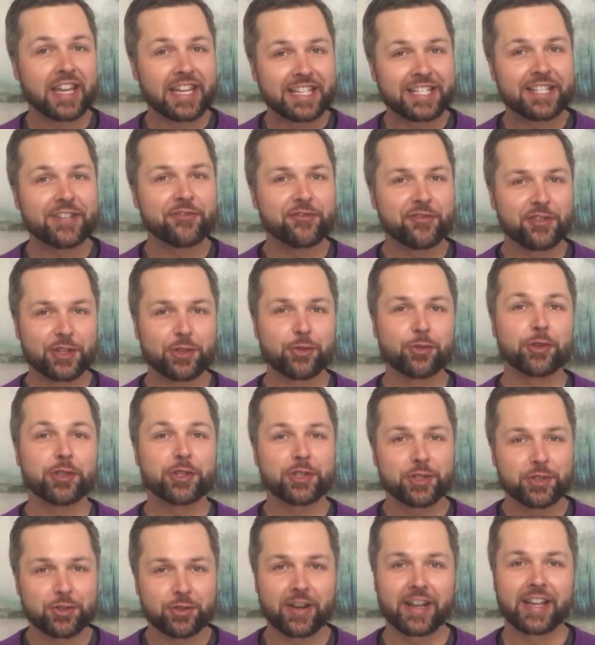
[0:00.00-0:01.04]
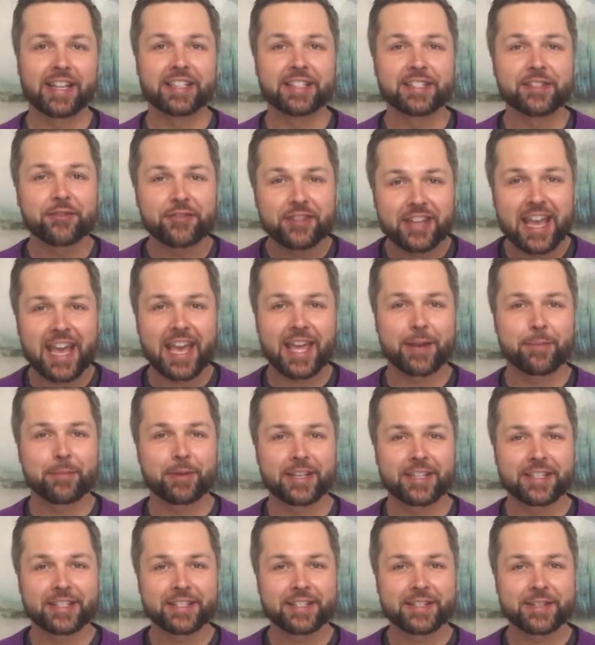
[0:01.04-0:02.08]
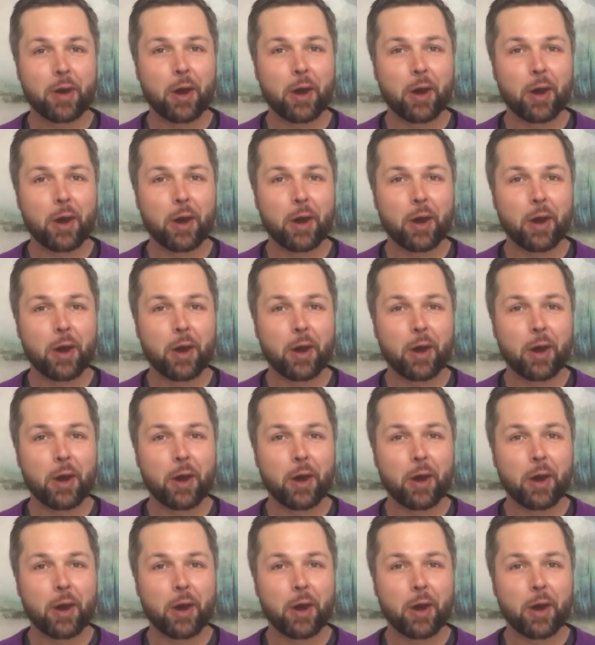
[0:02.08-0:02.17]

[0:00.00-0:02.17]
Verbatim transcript: individual strains of cannabis.